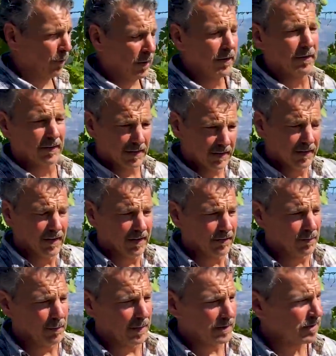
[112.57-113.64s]
One, as
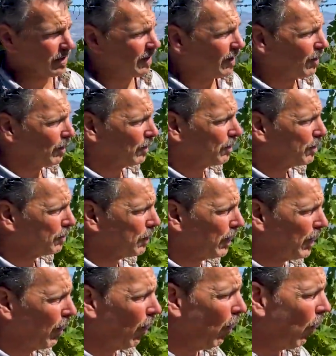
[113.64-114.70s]
you mentioned, they're
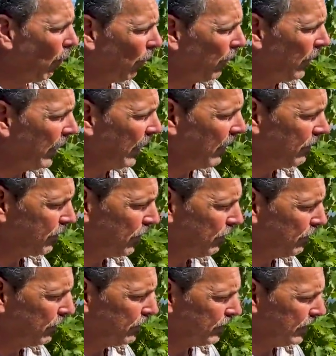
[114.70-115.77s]
pretty old uh,
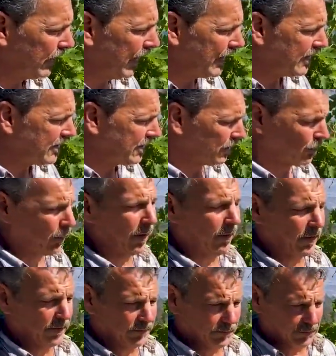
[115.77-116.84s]
from 96
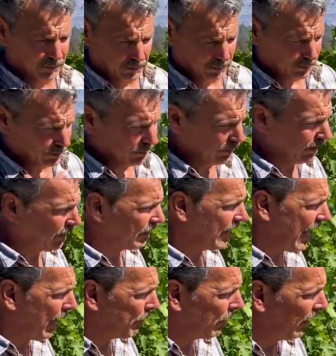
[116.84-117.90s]
relative to
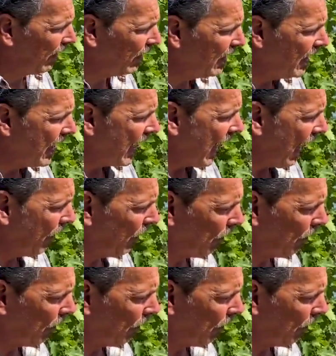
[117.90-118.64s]
Napa. Uh, they're